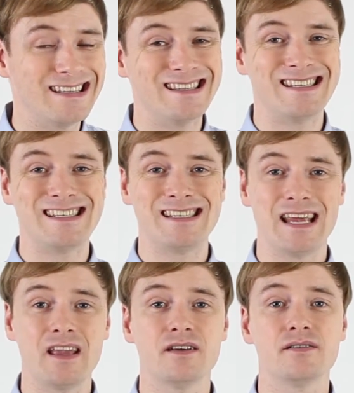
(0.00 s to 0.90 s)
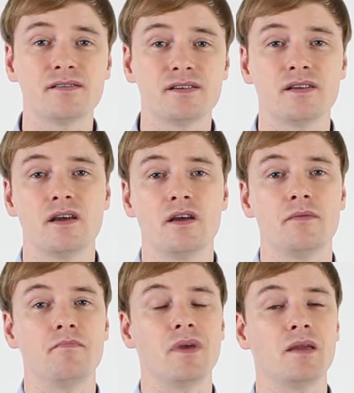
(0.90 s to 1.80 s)
in sales,
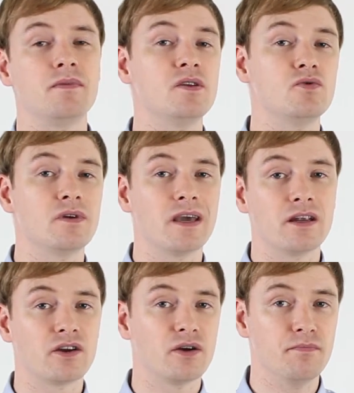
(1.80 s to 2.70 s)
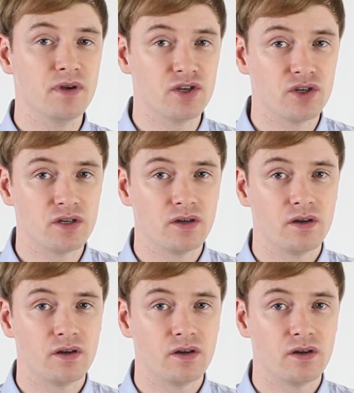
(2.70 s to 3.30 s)
maybe you get a commission.